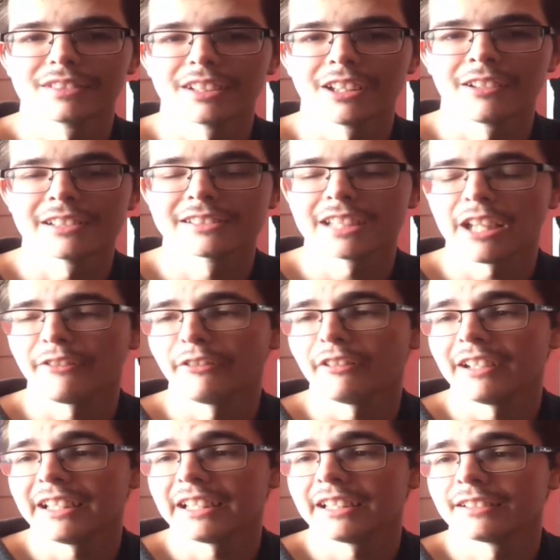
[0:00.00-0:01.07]

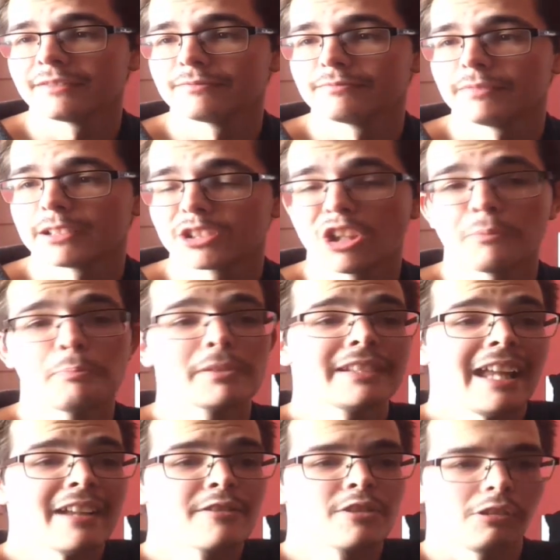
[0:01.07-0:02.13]
It's got
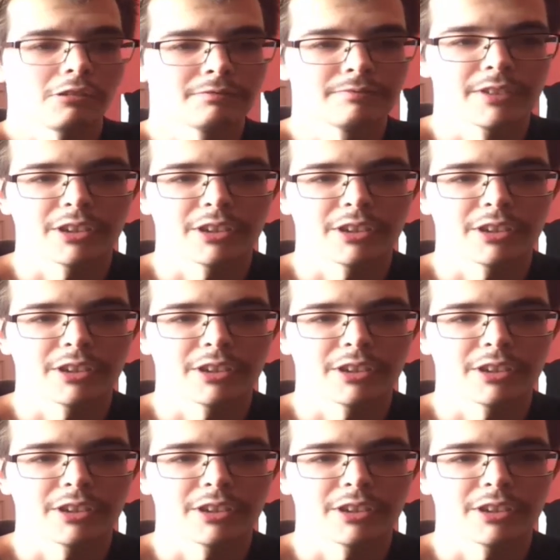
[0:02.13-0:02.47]
potential,